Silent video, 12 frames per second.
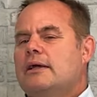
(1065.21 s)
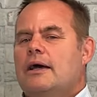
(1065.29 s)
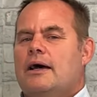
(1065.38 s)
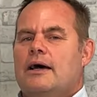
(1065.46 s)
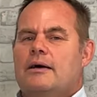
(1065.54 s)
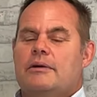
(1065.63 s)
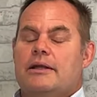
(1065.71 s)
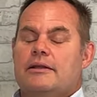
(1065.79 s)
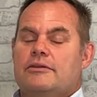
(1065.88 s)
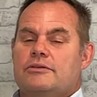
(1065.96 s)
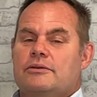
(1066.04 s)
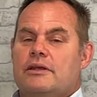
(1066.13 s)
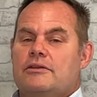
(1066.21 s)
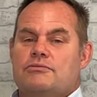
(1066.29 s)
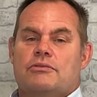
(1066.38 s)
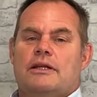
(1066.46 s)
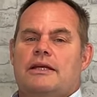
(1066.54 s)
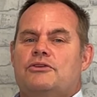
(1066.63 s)
Uh, and it's it's
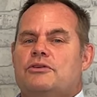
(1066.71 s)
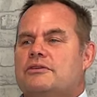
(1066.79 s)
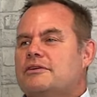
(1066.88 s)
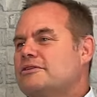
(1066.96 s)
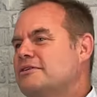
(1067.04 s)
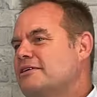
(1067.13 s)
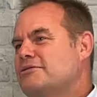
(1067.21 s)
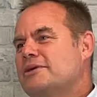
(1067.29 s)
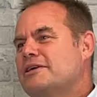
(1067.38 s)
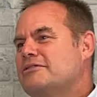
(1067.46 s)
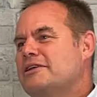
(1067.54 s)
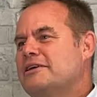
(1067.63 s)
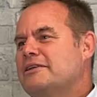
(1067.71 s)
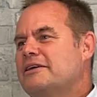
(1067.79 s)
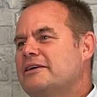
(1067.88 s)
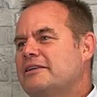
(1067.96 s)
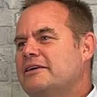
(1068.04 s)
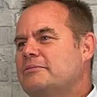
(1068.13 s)
really interesting to see everyone have their, their
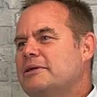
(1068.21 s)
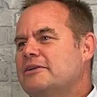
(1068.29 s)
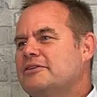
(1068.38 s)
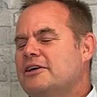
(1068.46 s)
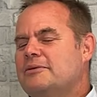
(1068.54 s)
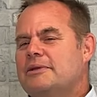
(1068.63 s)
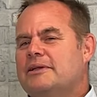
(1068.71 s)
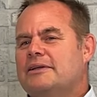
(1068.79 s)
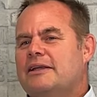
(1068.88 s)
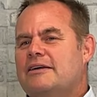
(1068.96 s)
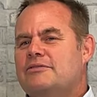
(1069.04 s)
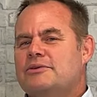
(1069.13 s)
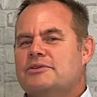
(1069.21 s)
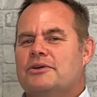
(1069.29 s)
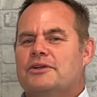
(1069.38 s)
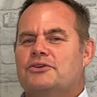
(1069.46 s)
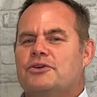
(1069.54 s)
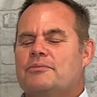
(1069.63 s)
their bit of time, and everyone's got a
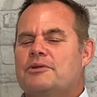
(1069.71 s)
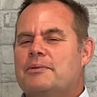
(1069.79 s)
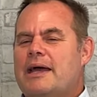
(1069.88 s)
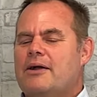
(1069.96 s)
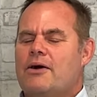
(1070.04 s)
drum to bang.